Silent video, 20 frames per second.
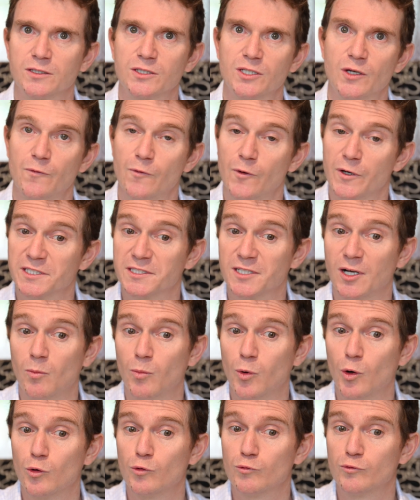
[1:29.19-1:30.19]
So for
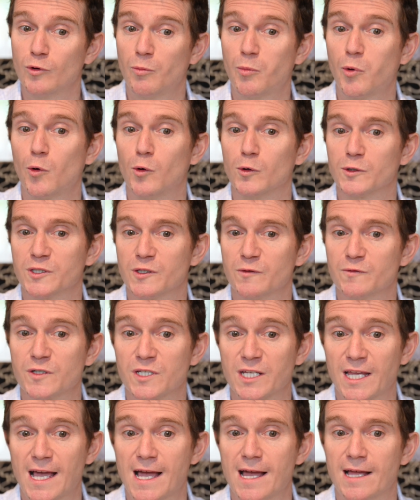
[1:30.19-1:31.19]
example, reports of
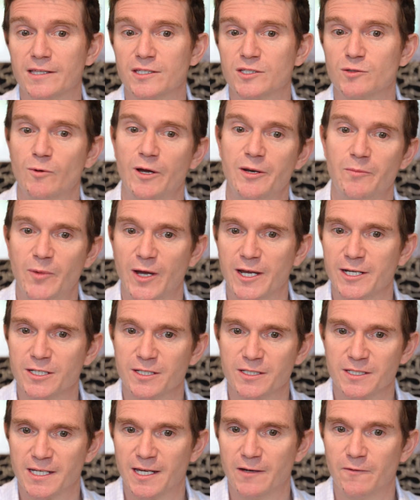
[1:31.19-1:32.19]
scans, when
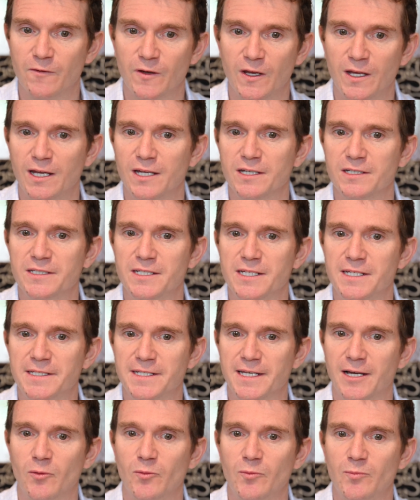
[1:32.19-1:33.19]
patients have
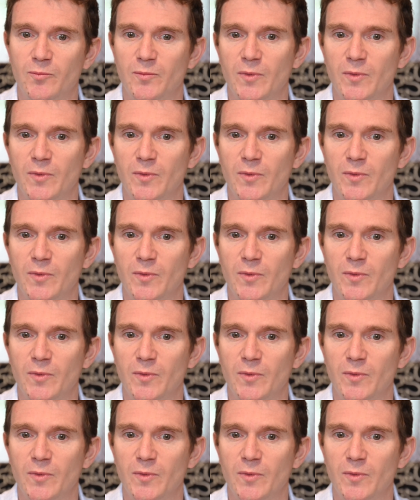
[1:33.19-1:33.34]
detailed